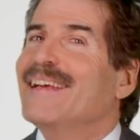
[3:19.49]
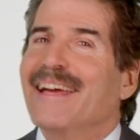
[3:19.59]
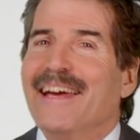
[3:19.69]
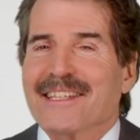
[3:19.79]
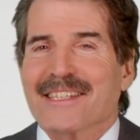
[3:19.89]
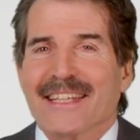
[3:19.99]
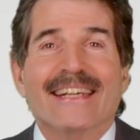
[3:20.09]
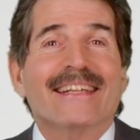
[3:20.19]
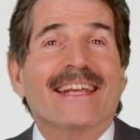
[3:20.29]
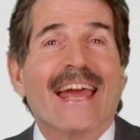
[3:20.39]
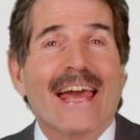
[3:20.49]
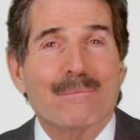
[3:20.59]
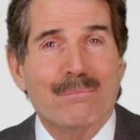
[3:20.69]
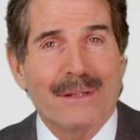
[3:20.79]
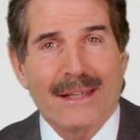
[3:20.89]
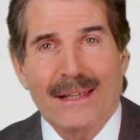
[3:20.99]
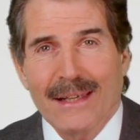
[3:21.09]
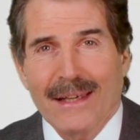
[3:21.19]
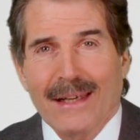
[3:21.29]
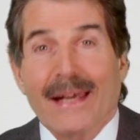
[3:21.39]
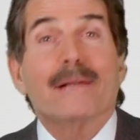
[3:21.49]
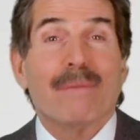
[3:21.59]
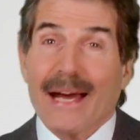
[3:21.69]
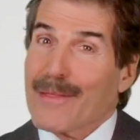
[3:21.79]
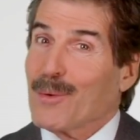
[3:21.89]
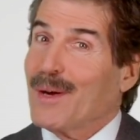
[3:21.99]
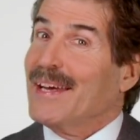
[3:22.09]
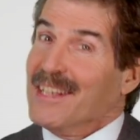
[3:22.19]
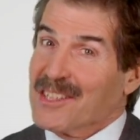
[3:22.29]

Yes, it can be. And by the way,